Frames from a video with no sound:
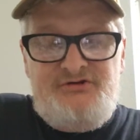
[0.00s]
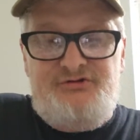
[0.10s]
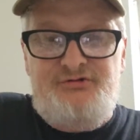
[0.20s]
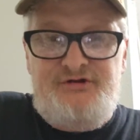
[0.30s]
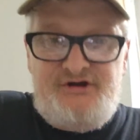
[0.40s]

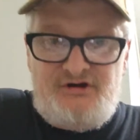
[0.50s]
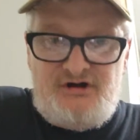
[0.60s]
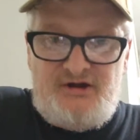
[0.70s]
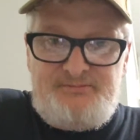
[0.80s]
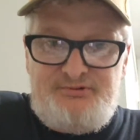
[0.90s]
to
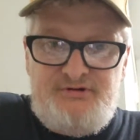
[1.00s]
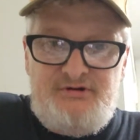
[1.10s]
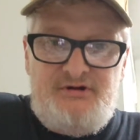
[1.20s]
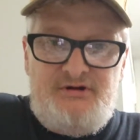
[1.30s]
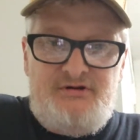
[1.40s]
Europe,
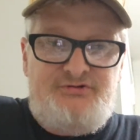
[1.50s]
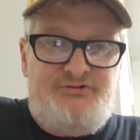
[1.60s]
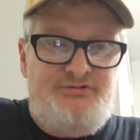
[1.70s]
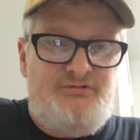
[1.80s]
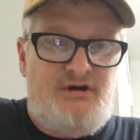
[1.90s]

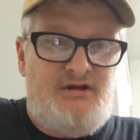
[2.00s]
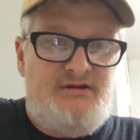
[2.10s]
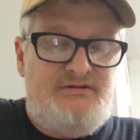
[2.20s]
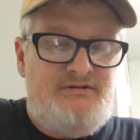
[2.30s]
to